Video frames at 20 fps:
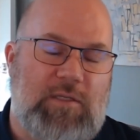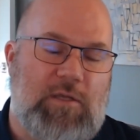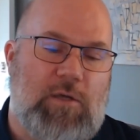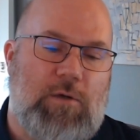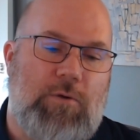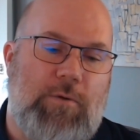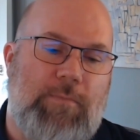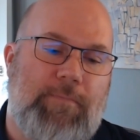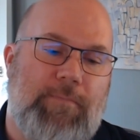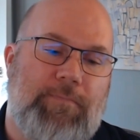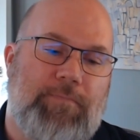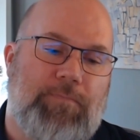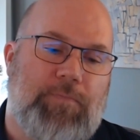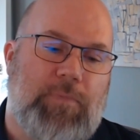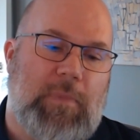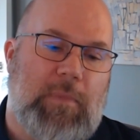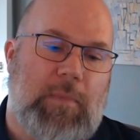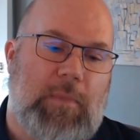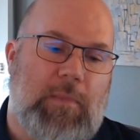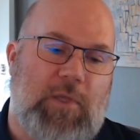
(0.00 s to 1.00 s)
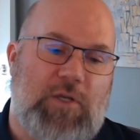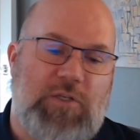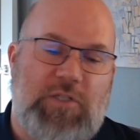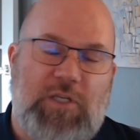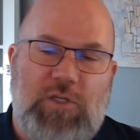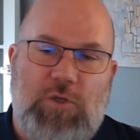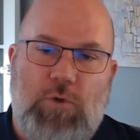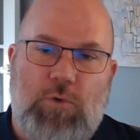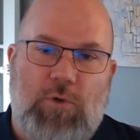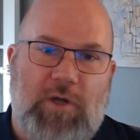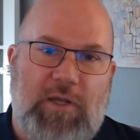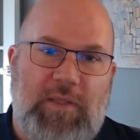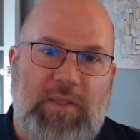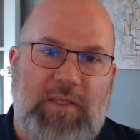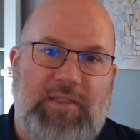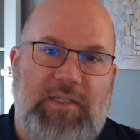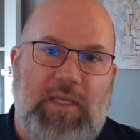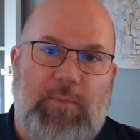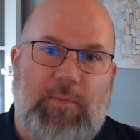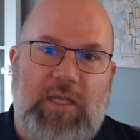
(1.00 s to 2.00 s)
So there's a door in
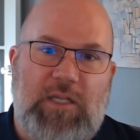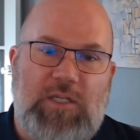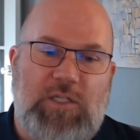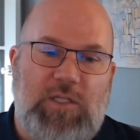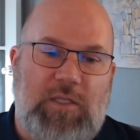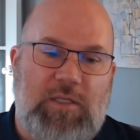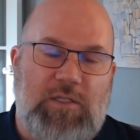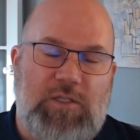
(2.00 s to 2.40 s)
this image.